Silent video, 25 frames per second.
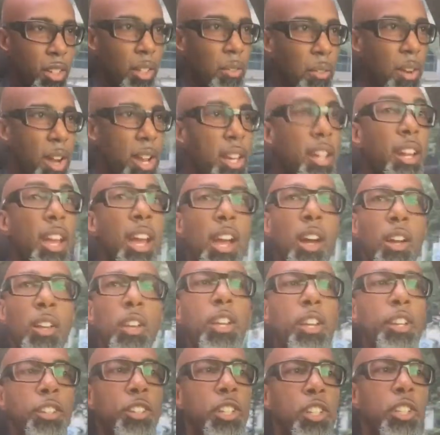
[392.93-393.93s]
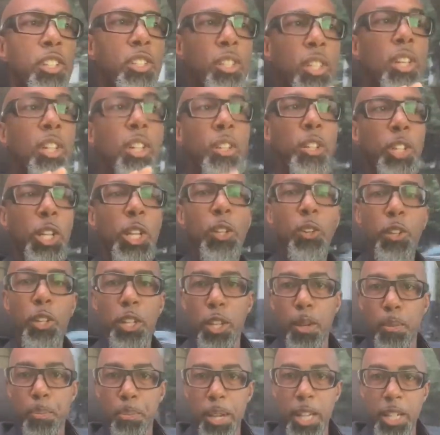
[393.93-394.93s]
Right now, you're just you
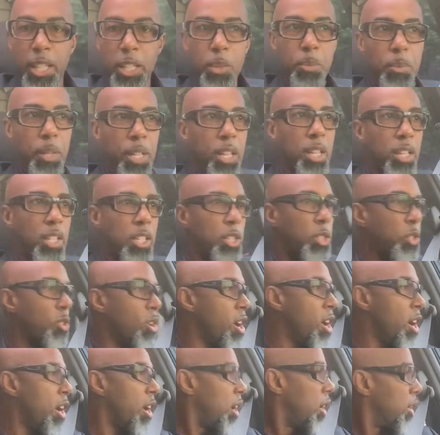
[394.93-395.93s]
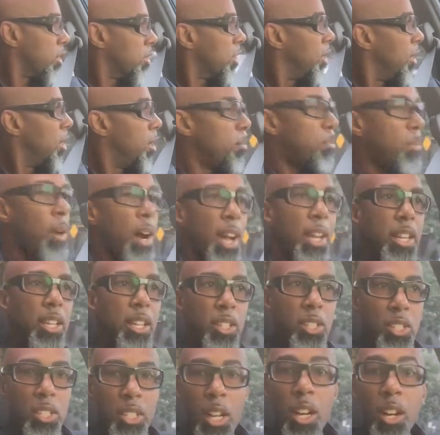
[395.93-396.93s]
in your basement in your drawers by
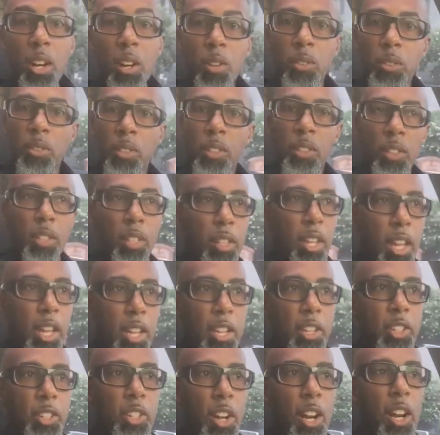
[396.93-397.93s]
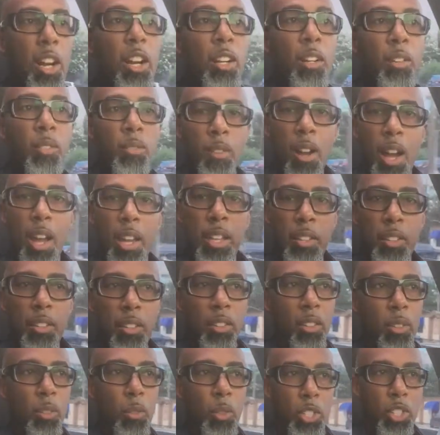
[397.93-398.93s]
yourself in the dark
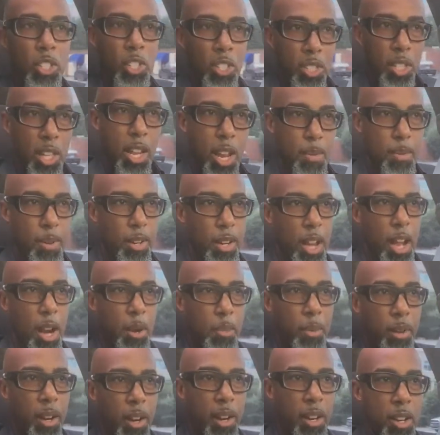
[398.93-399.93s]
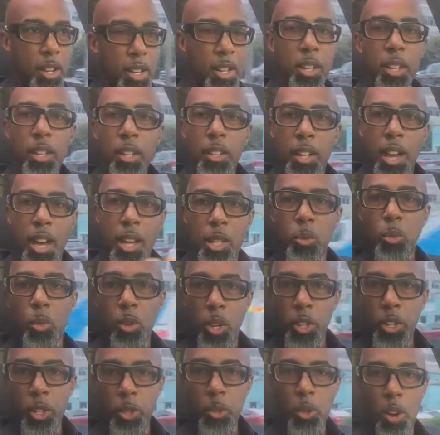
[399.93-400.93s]
writing with your sample library. That's
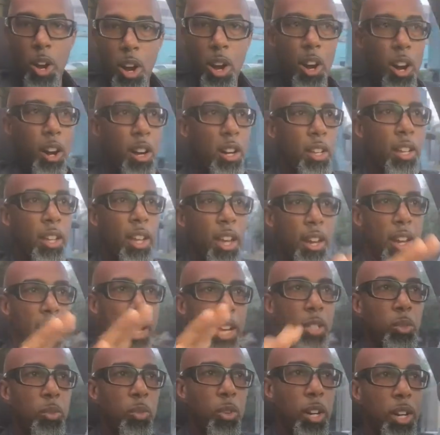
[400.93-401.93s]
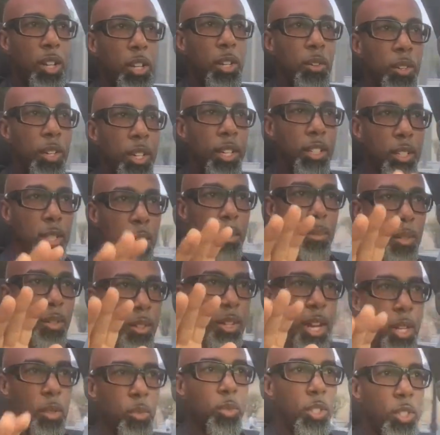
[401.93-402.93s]
where you are, and that's what you need to
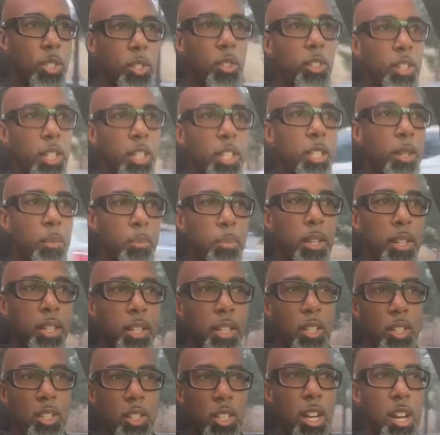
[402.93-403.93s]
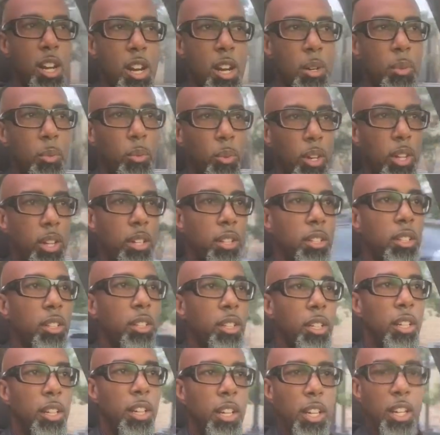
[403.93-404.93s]
be concerned with.
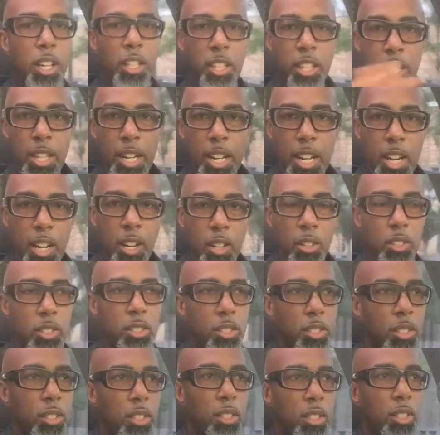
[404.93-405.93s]
Nothing else,